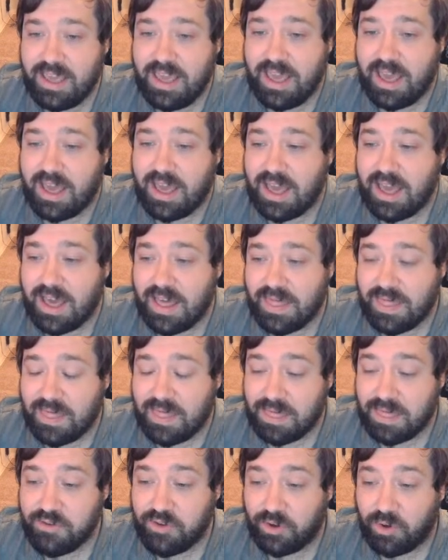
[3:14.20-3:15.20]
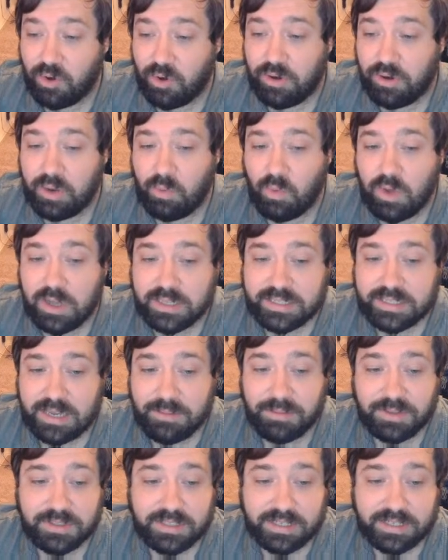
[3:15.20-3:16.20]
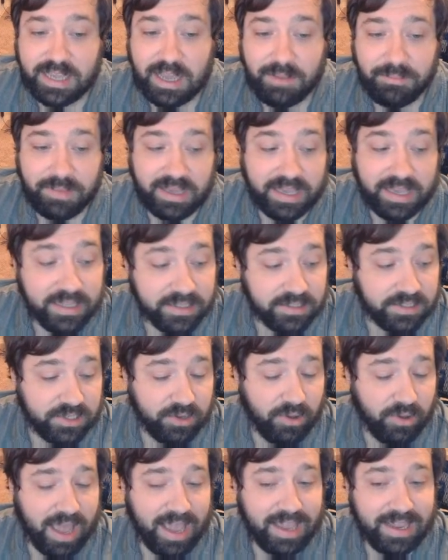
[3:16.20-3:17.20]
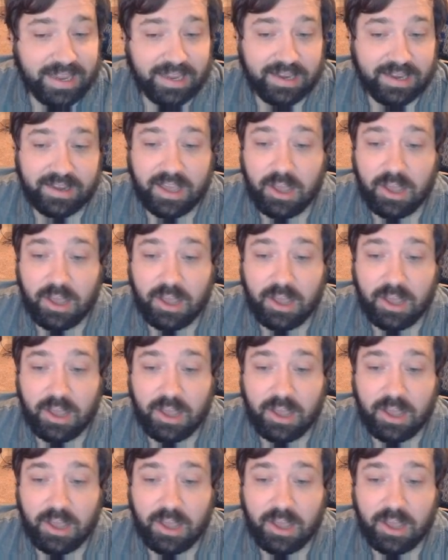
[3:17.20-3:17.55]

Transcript: Dragori was able to get me in so I can